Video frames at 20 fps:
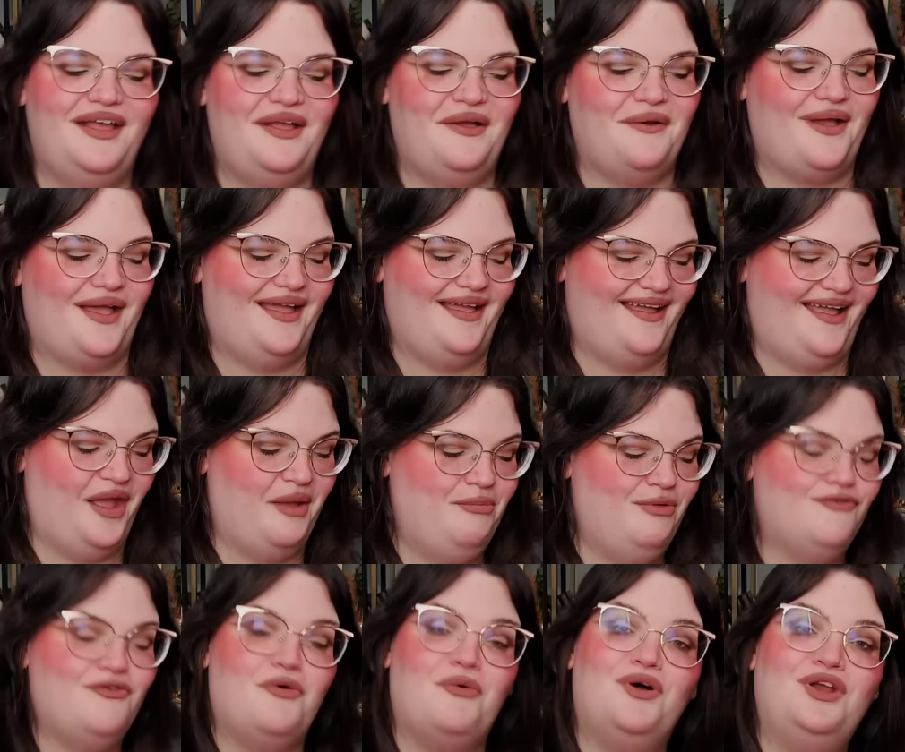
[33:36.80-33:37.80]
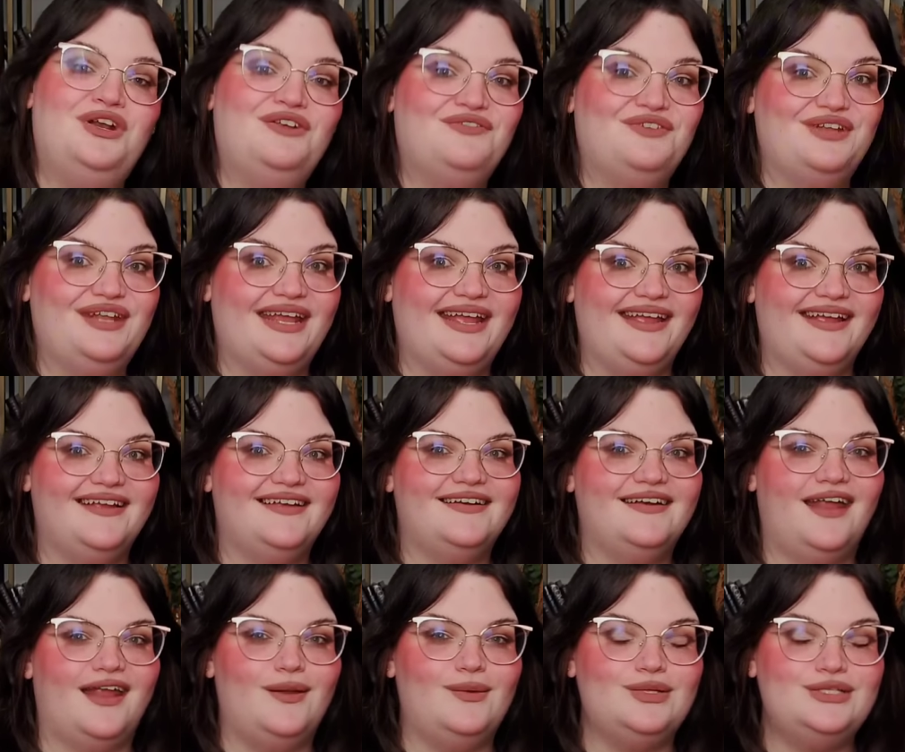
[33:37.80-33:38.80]
Okay, I hope you have a wonderful day,
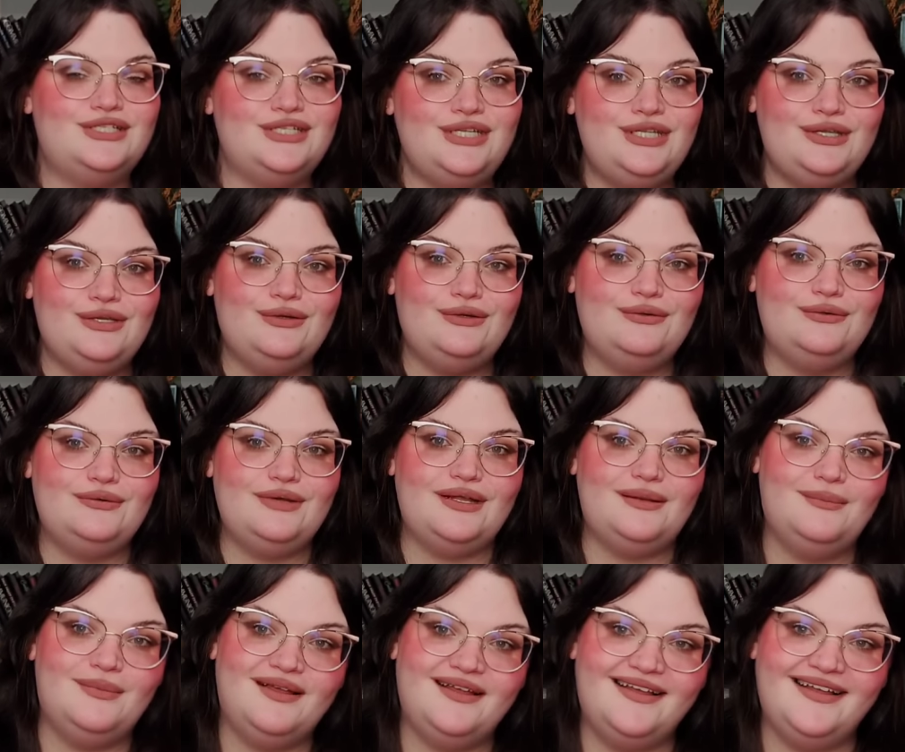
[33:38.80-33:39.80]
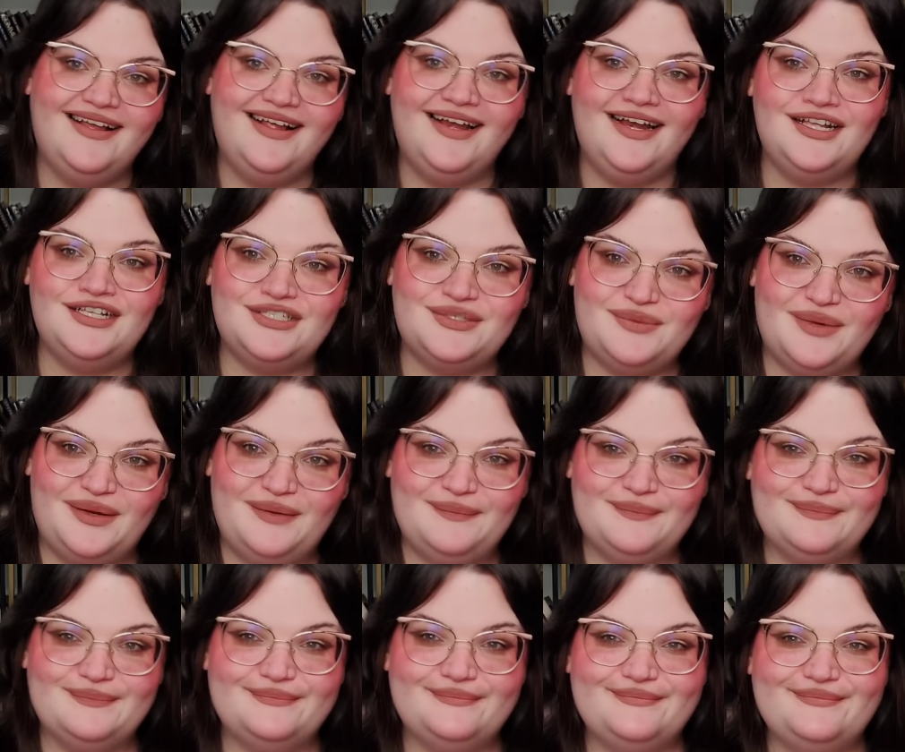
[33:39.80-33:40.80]
and I will see you in my next
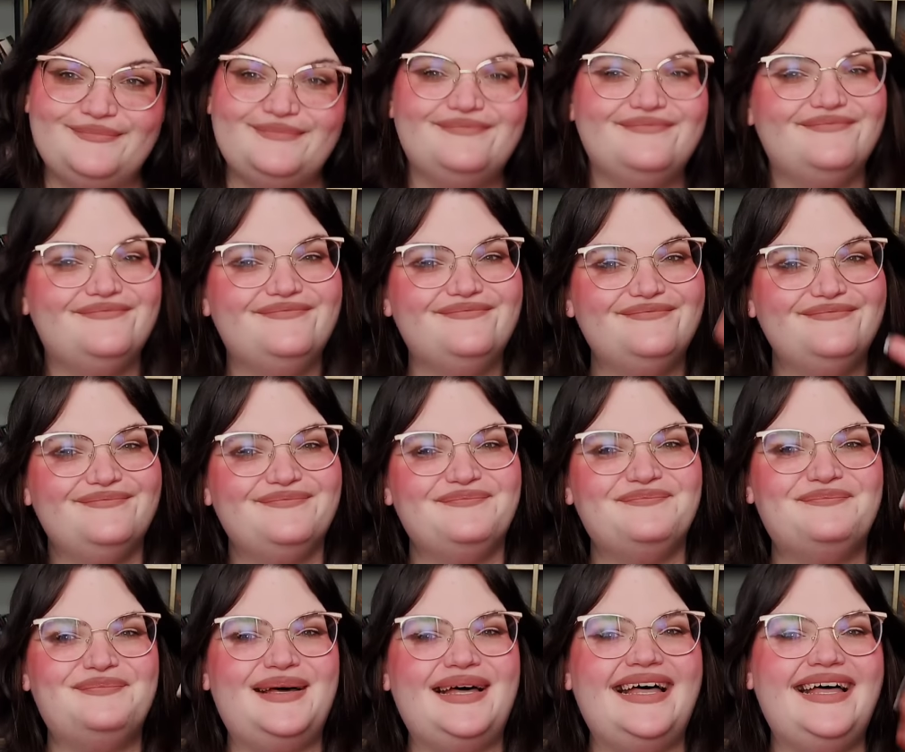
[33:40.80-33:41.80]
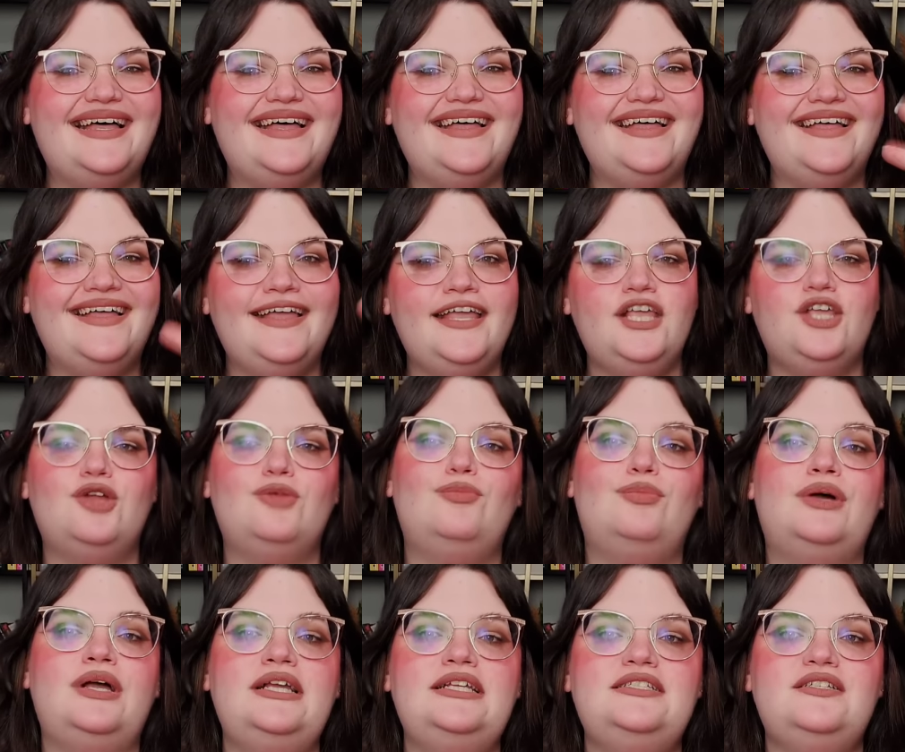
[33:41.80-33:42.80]
one. Bye!
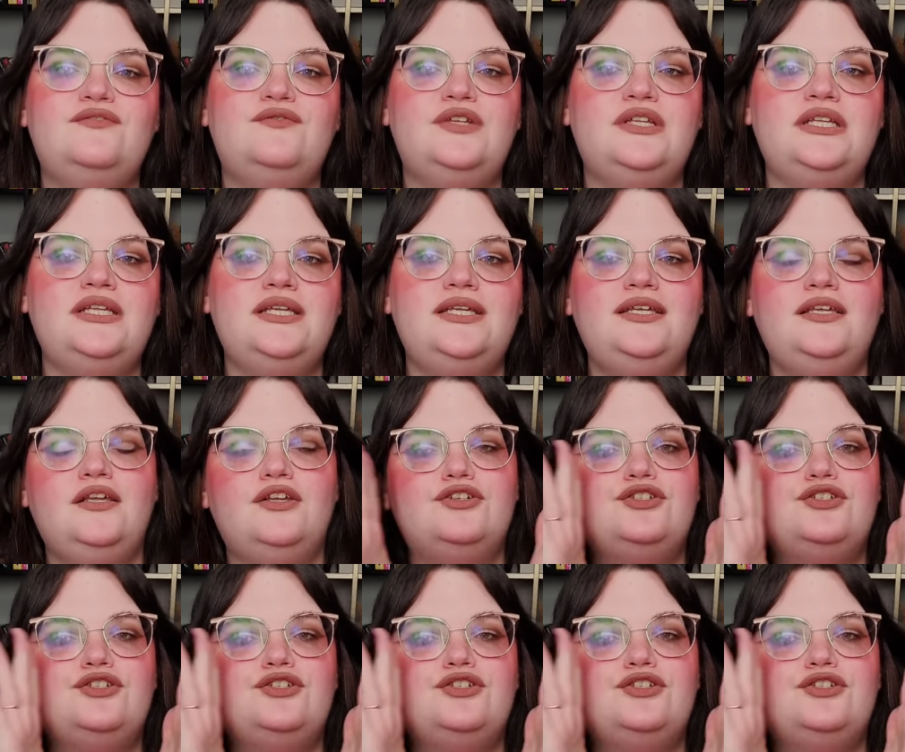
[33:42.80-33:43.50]
Goodbye, Tiffany.